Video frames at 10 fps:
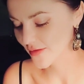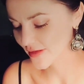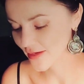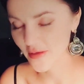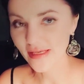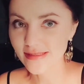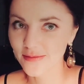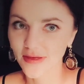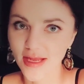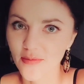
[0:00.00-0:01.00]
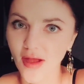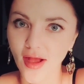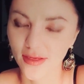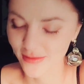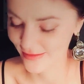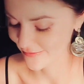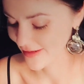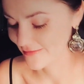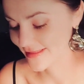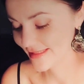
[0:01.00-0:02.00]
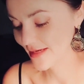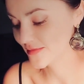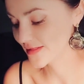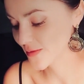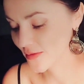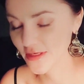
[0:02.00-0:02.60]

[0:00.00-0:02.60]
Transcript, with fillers: very crazy when I'm high in five D. I'm so